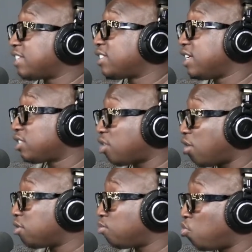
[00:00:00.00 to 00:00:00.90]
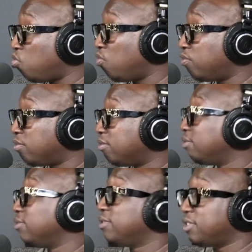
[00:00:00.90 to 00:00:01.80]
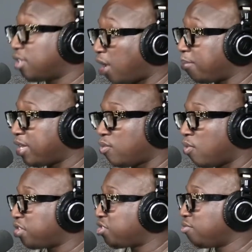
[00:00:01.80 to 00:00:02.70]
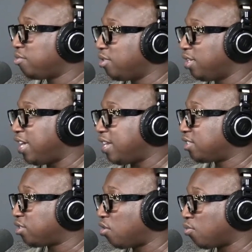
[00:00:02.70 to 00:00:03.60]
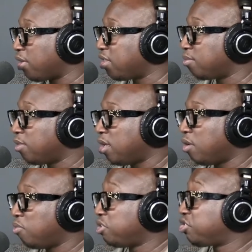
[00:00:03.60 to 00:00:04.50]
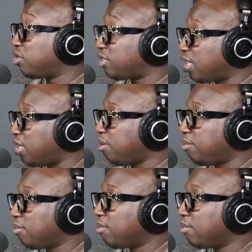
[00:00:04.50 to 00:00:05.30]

things start to move, I mean, once you get into a rhythm with your team,